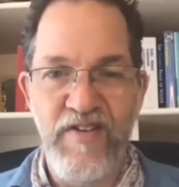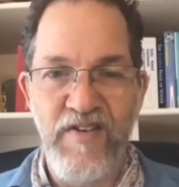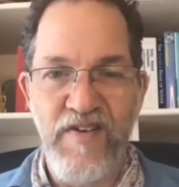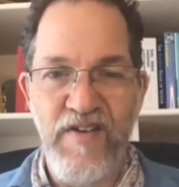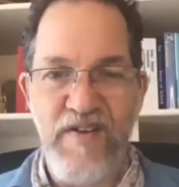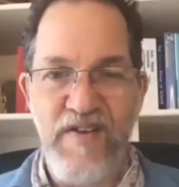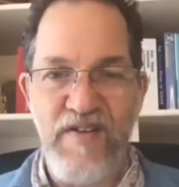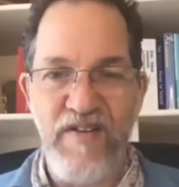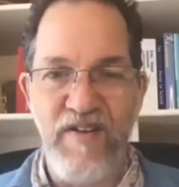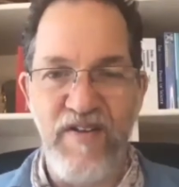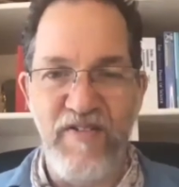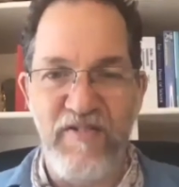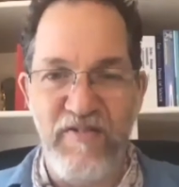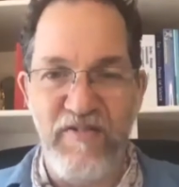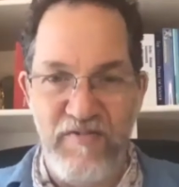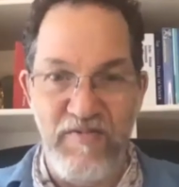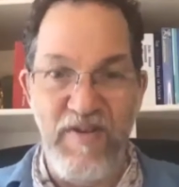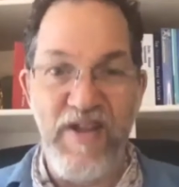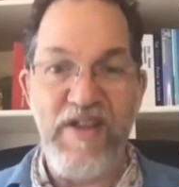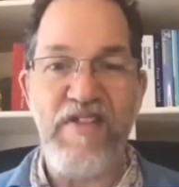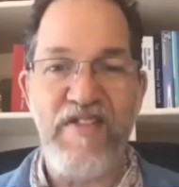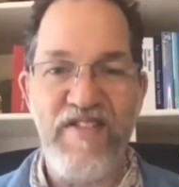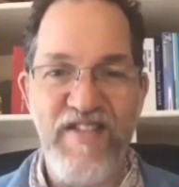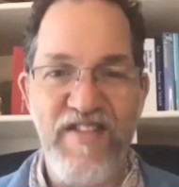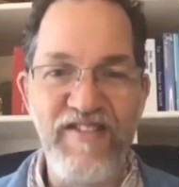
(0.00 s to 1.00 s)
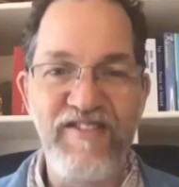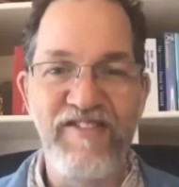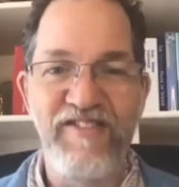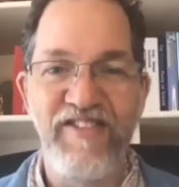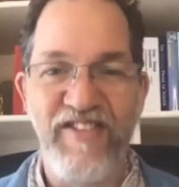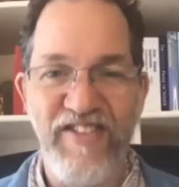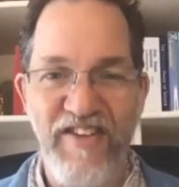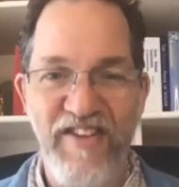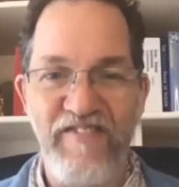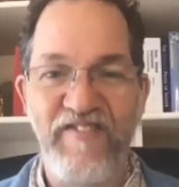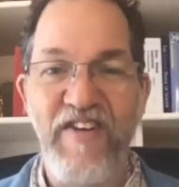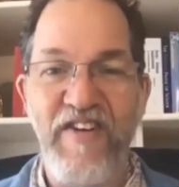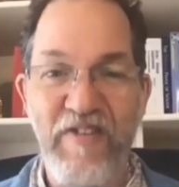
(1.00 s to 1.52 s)
So we're still
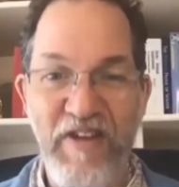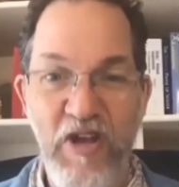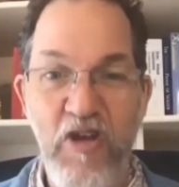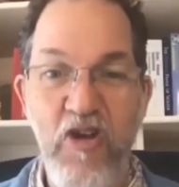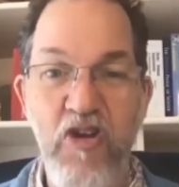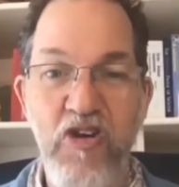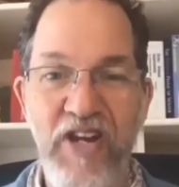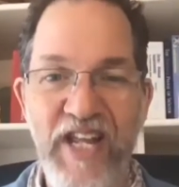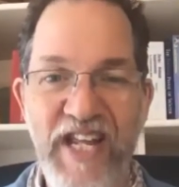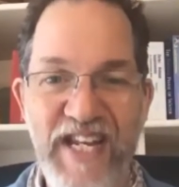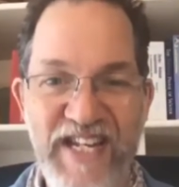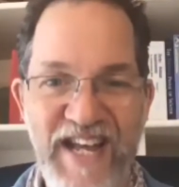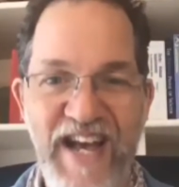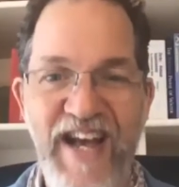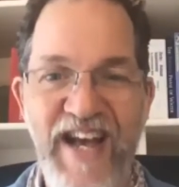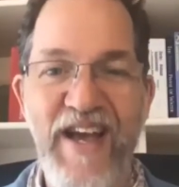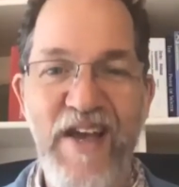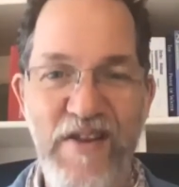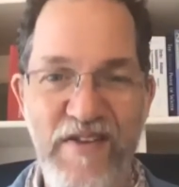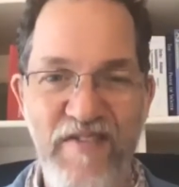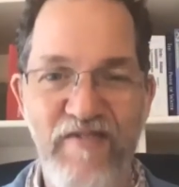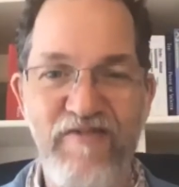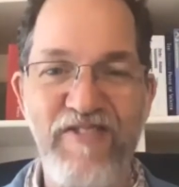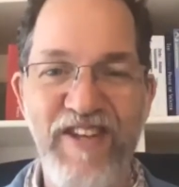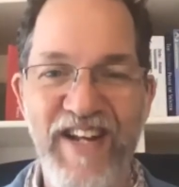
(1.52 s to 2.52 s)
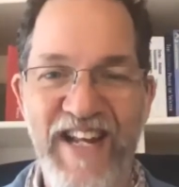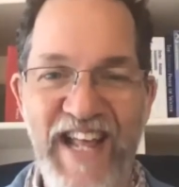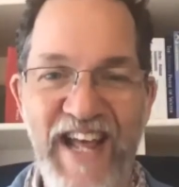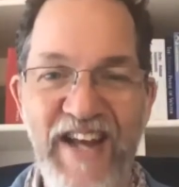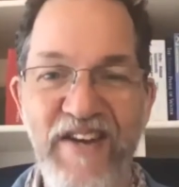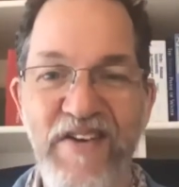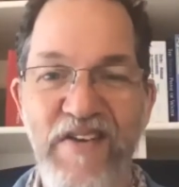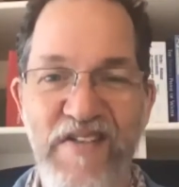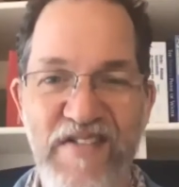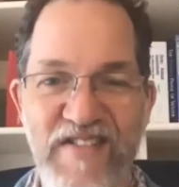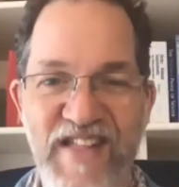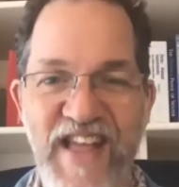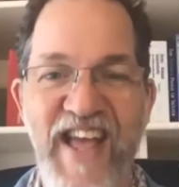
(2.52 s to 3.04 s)
in the very early days of really
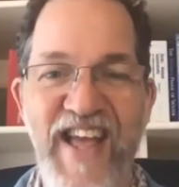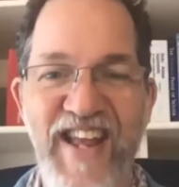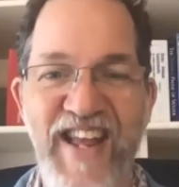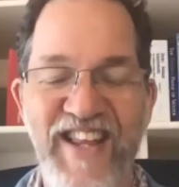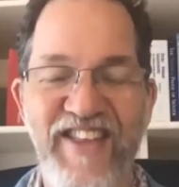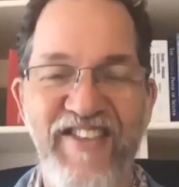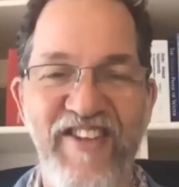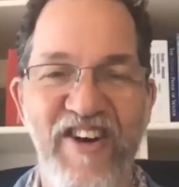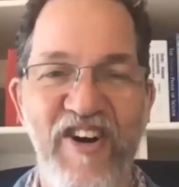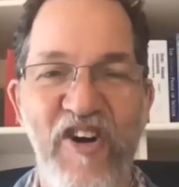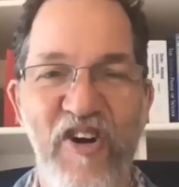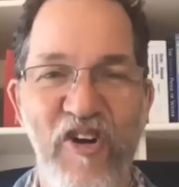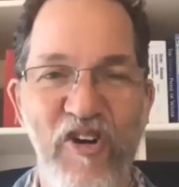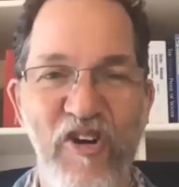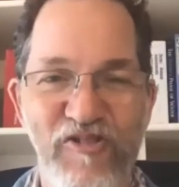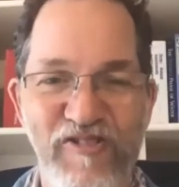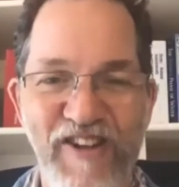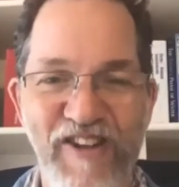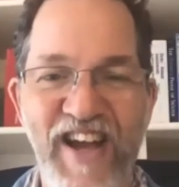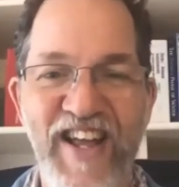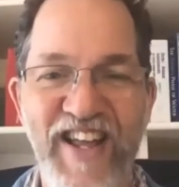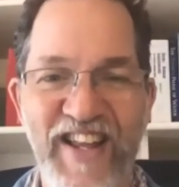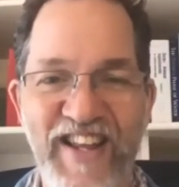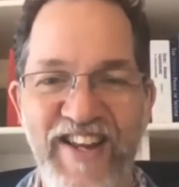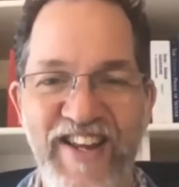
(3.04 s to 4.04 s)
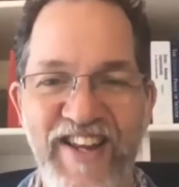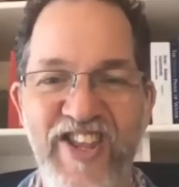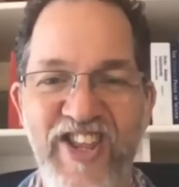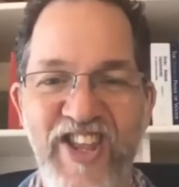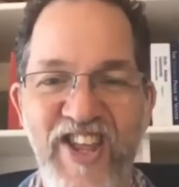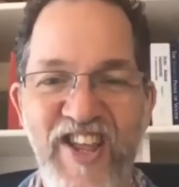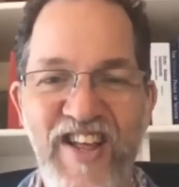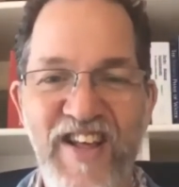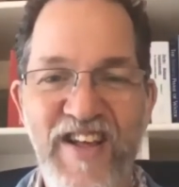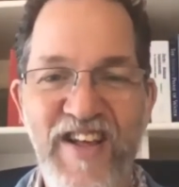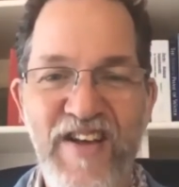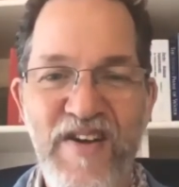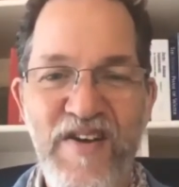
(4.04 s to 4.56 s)
understanding the whole
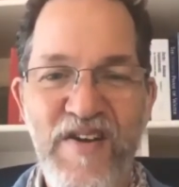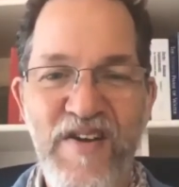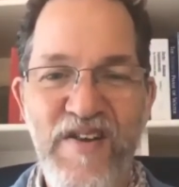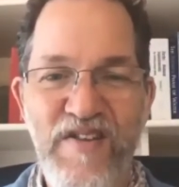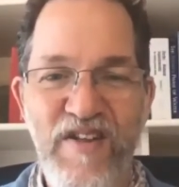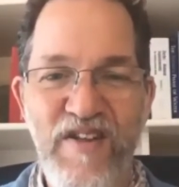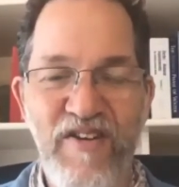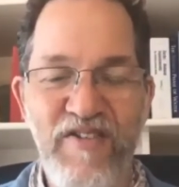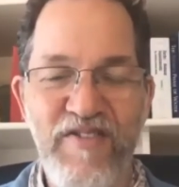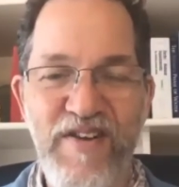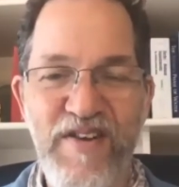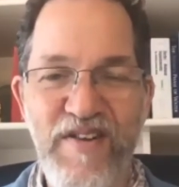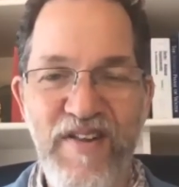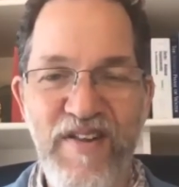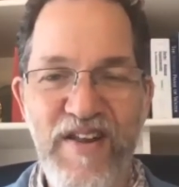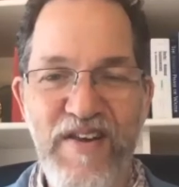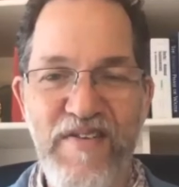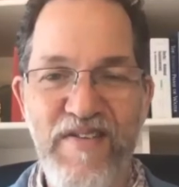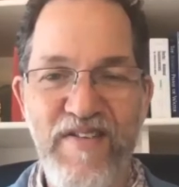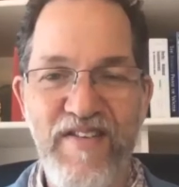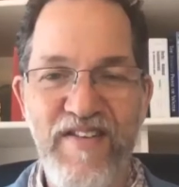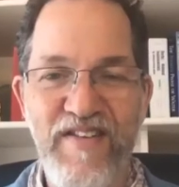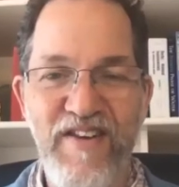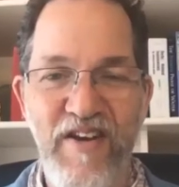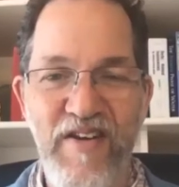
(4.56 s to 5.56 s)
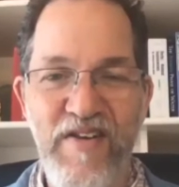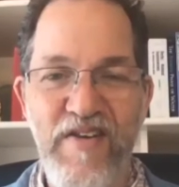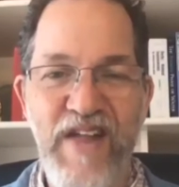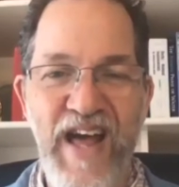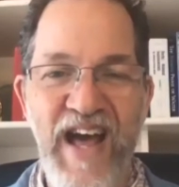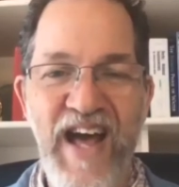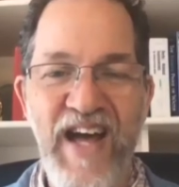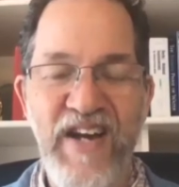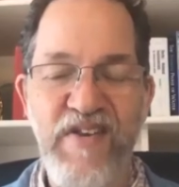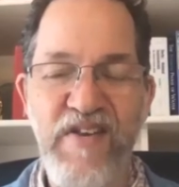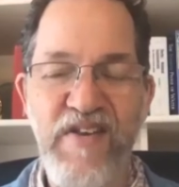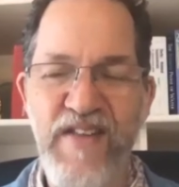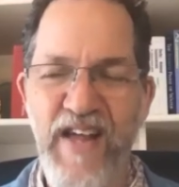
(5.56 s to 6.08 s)
range. So it's
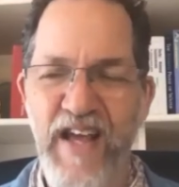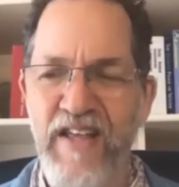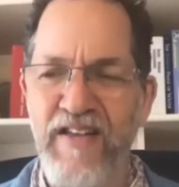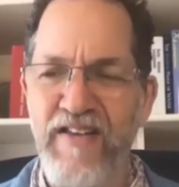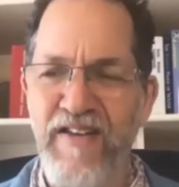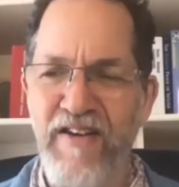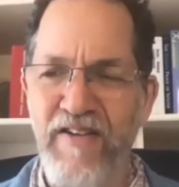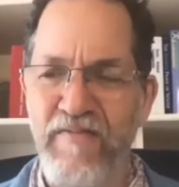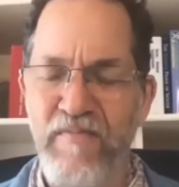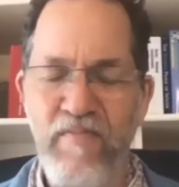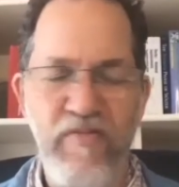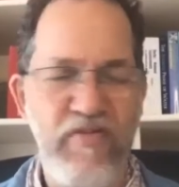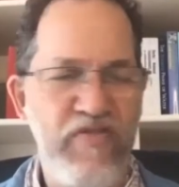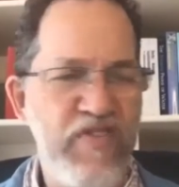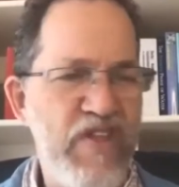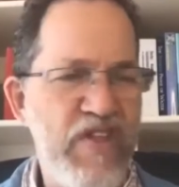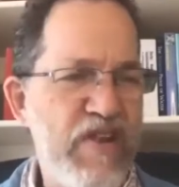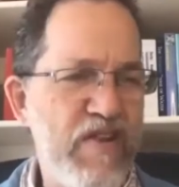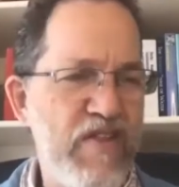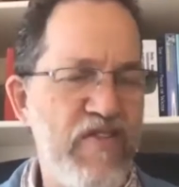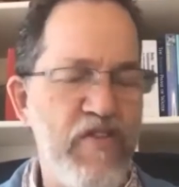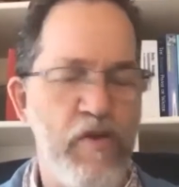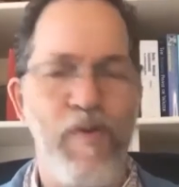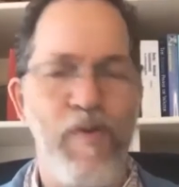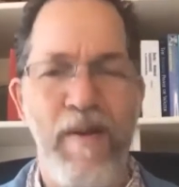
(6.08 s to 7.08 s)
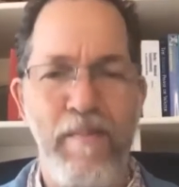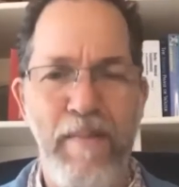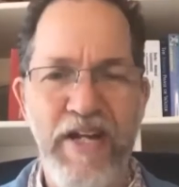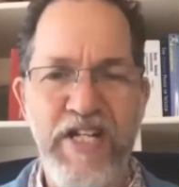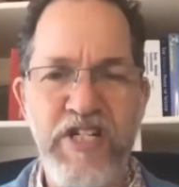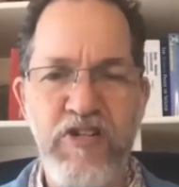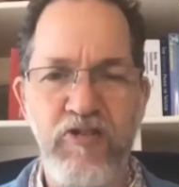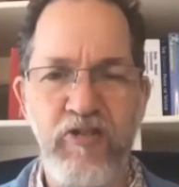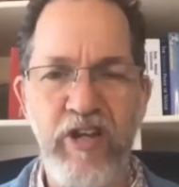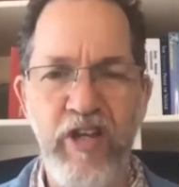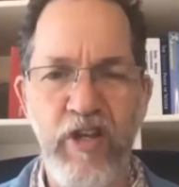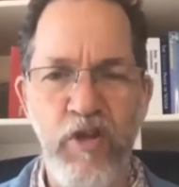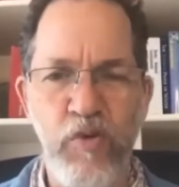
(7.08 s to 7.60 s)
hard to say, this is the one
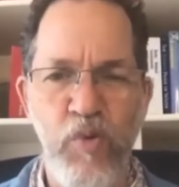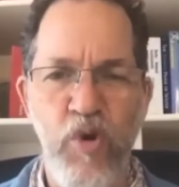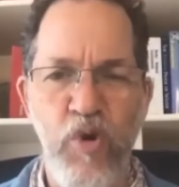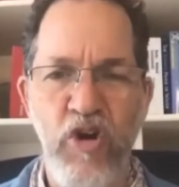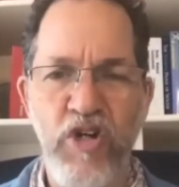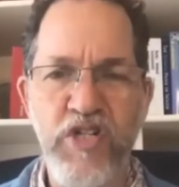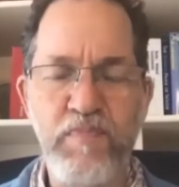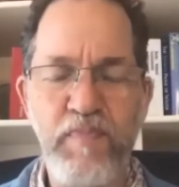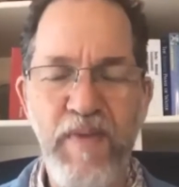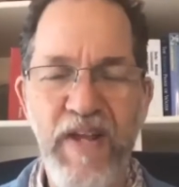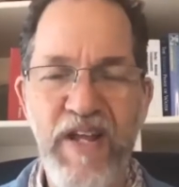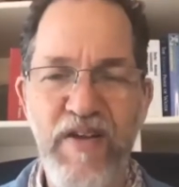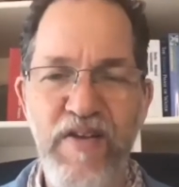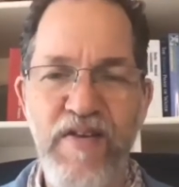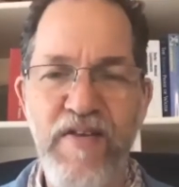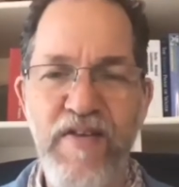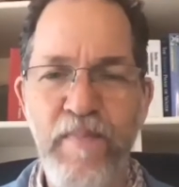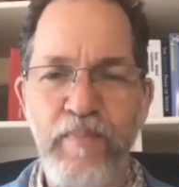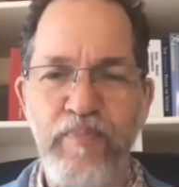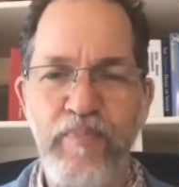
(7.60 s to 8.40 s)
bacteria you want, because